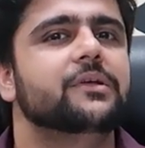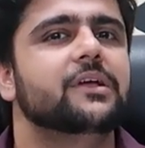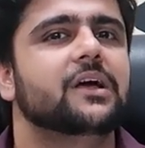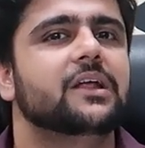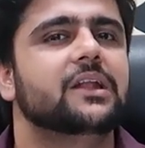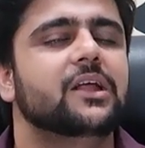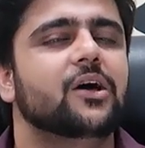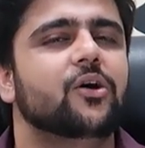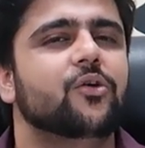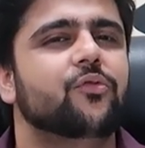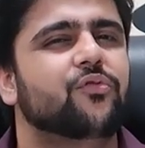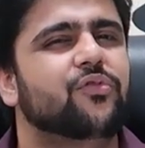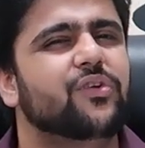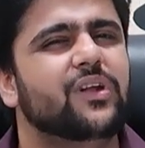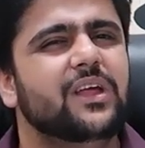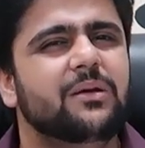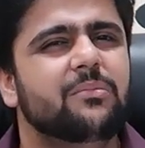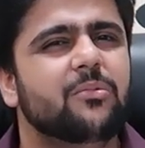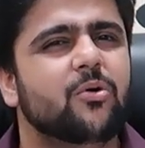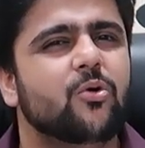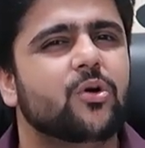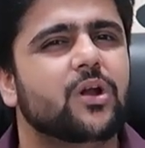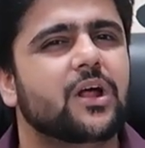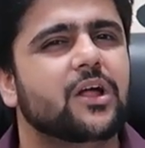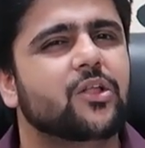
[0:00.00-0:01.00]
So I
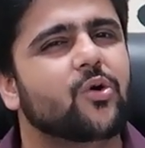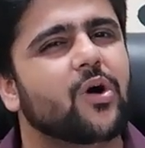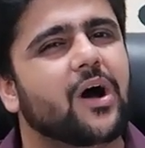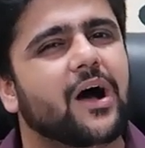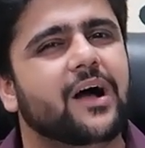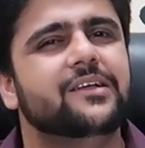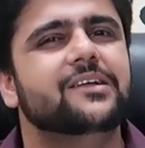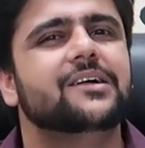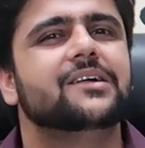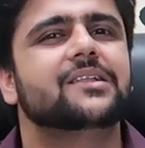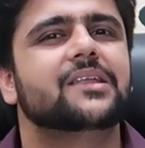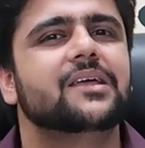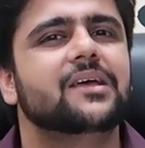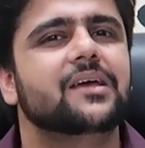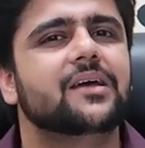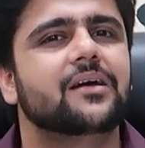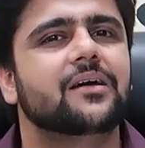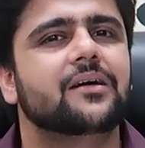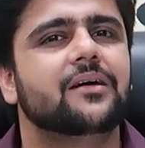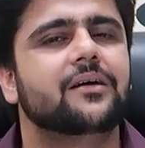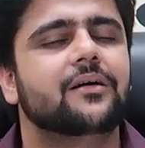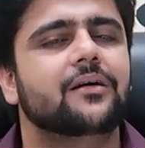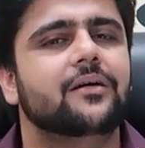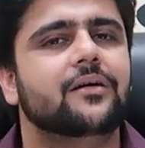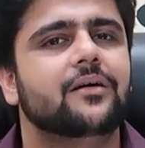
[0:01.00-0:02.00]
can hold a seminar for
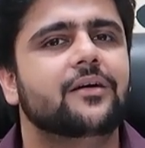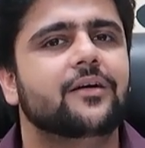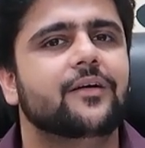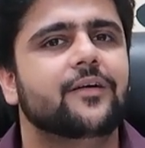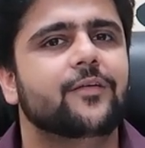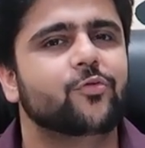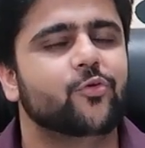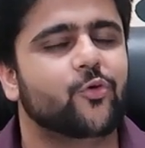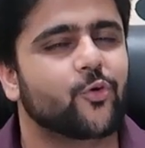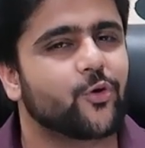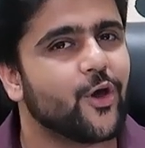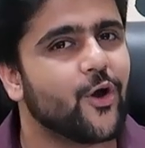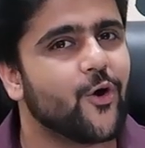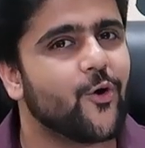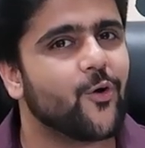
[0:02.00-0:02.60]
50 people